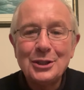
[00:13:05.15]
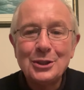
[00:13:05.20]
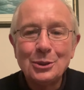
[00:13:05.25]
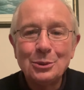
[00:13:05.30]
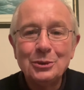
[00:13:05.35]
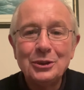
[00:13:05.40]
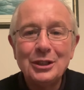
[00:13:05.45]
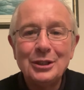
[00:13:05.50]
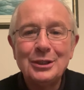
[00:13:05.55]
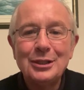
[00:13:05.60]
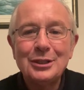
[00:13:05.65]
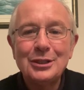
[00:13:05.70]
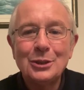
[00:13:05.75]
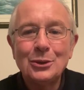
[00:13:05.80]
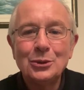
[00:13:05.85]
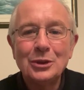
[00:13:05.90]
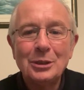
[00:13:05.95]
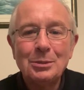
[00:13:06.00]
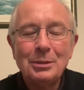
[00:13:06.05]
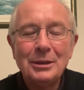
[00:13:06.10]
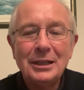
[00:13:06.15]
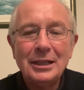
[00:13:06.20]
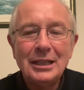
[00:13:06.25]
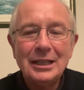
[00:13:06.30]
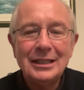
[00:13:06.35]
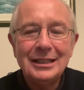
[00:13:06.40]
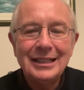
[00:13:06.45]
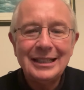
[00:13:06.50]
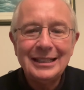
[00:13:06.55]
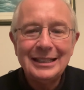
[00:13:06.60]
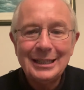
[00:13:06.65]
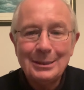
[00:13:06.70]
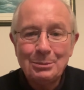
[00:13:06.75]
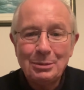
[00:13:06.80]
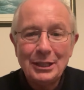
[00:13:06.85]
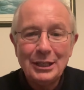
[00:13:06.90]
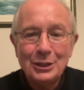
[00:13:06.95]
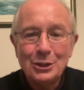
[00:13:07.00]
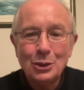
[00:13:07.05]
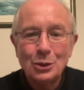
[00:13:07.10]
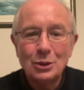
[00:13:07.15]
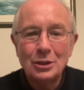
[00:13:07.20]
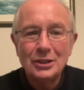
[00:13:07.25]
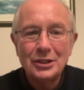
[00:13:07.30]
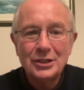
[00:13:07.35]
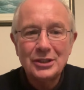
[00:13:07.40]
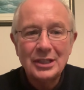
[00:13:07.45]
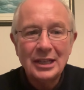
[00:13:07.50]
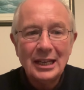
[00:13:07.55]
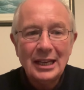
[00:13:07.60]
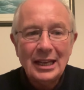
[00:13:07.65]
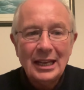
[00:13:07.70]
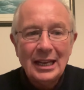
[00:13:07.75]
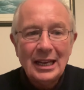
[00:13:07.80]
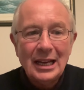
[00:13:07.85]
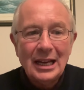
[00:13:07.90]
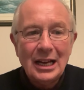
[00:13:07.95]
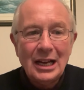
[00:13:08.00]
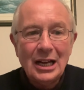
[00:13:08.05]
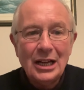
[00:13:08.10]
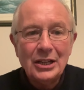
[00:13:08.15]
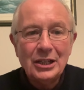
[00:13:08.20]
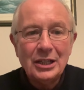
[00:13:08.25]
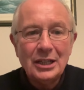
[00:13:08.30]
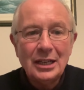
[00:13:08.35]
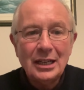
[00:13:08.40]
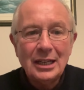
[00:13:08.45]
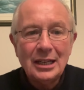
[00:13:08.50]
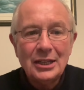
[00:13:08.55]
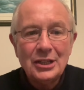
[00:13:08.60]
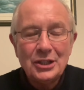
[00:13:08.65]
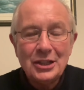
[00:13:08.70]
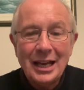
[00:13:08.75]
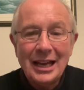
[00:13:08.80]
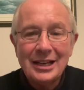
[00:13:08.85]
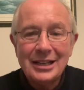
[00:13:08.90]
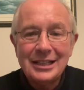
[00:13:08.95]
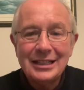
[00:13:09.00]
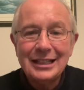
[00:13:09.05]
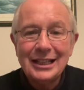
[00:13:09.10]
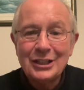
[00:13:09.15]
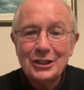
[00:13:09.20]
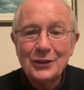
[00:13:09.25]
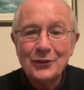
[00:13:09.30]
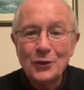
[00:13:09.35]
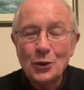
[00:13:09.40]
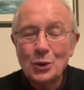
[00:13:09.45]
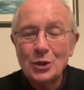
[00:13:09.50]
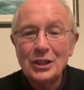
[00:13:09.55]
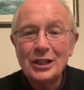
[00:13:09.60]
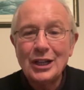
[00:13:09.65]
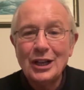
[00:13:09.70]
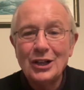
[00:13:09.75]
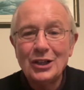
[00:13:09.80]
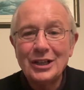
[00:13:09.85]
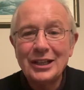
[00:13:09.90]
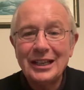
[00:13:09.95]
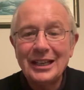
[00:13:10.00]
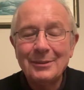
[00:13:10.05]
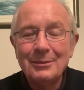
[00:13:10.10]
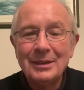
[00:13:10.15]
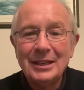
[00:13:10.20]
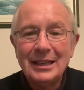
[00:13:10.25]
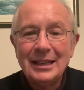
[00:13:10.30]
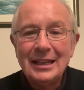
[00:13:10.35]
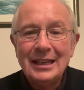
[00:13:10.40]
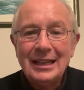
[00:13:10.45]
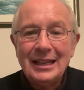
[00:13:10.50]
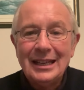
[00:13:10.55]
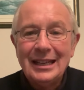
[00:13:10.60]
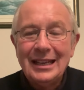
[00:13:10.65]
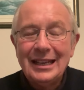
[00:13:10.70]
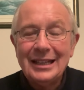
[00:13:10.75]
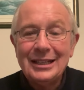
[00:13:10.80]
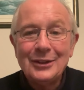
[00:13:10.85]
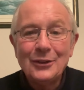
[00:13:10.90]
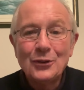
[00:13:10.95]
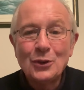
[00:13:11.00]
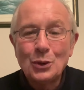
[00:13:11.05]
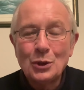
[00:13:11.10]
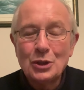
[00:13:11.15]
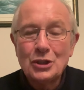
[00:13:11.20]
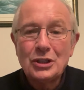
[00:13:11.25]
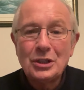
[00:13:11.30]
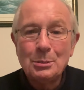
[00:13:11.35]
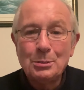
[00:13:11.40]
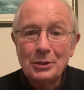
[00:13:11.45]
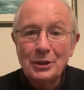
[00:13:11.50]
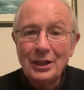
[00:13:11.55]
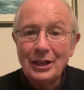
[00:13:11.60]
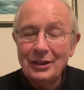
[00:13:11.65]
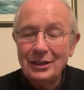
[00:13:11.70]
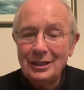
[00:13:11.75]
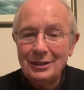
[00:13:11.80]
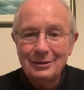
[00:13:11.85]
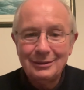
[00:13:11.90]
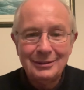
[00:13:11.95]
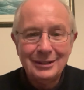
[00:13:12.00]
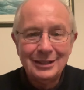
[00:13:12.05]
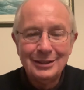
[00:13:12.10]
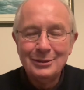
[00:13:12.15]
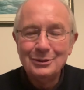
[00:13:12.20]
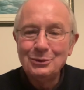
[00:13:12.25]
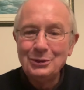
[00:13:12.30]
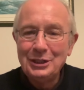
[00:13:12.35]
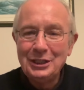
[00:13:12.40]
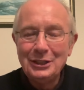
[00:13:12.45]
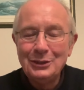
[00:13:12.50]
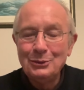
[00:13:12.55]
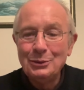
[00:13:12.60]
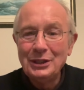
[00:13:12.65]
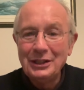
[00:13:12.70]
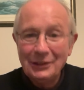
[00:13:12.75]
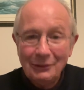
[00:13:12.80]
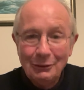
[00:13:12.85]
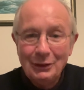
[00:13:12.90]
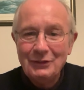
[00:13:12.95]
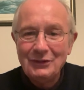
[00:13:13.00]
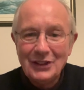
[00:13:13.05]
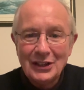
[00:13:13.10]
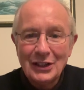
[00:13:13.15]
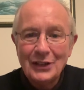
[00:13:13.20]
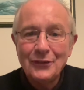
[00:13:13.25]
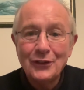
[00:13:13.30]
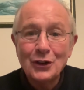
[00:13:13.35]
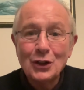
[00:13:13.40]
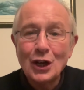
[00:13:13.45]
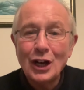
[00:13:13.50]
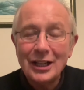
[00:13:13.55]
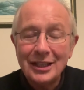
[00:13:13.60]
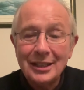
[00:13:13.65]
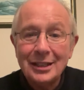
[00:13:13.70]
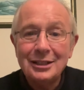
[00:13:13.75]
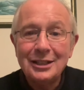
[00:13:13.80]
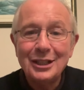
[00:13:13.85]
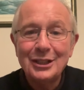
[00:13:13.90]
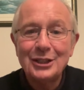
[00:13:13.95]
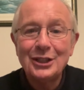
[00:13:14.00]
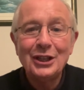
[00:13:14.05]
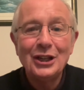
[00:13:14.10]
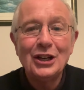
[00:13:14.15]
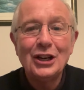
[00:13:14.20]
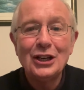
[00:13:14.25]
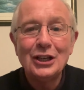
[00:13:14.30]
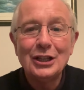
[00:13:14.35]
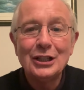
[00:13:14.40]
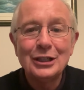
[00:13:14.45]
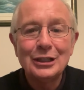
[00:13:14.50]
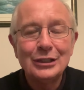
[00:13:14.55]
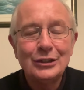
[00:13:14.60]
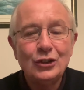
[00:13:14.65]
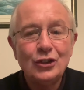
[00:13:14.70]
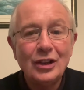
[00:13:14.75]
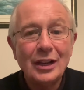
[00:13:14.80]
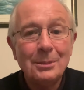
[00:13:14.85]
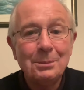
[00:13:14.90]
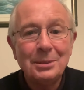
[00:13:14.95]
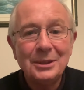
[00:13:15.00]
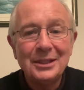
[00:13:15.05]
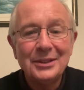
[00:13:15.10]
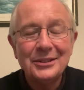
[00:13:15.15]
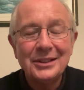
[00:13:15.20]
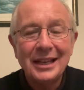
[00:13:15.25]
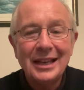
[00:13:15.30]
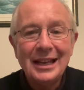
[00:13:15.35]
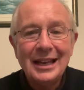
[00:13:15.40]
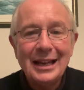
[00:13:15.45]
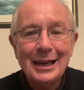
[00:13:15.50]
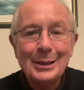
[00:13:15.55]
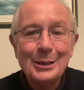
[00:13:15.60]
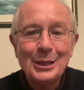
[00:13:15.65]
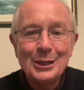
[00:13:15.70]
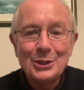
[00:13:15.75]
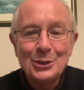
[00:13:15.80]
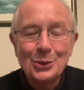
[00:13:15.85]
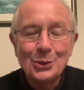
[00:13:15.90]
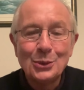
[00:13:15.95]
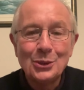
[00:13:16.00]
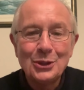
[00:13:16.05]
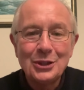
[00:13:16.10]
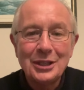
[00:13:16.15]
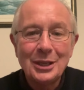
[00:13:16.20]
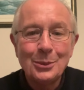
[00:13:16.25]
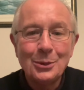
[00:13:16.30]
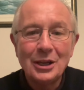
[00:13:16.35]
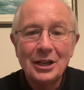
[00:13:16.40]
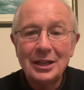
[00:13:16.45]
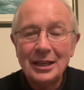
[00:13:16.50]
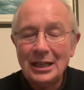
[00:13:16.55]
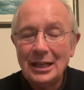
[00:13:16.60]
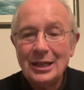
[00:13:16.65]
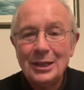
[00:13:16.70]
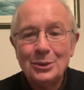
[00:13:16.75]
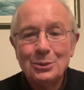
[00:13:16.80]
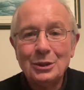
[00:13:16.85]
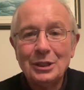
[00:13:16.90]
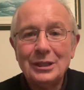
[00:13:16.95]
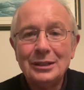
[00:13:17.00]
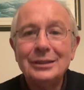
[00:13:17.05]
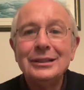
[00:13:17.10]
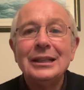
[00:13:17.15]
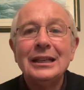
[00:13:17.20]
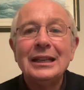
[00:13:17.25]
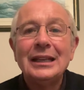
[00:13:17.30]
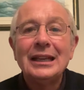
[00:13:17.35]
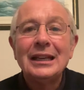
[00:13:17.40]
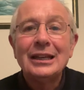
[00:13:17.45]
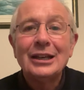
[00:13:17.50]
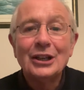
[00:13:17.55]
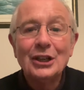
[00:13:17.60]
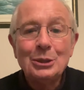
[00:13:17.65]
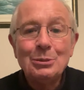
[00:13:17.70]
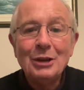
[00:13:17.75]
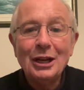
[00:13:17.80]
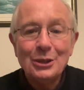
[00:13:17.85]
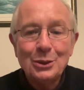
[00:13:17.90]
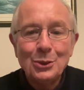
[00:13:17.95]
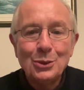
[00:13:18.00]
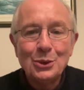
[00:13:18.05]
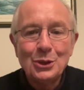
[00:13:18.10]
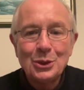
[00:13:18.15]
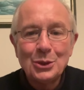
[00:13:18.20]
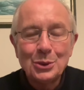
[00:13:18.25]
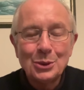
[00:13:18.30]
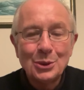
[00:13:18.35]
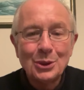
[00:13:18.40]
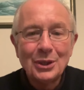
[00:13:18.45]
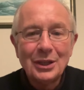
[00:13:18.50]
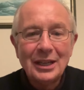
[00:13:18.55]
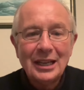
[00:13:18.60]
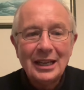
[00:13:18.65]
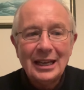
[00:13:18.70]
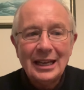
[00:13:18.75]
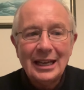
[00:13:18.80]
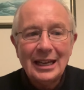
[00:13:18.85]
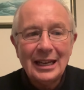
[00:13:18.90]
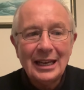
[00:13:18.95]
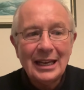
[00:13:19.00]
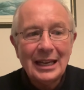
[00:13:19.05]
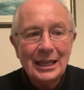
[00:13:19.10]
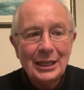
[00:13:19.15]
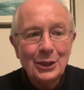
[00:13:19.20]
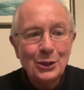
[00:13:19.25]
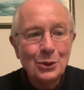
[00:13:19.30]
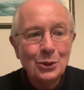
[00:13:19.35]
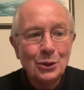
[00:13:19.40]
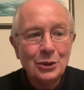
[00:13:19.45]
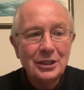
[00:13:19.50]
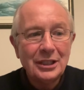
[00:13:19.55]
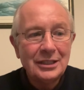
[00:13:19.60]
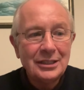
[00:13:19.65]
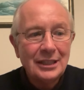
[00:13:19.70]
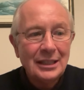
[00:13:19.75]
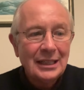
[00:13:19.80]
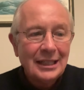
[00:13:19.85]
comes into town. They play Thurles on Saturday. That's the 4 o'clock game. And of course, Tipperary, we've nearly forgotten that they're the All-Ireland champions. Are they as good as they were? Well, I'm not too sure. That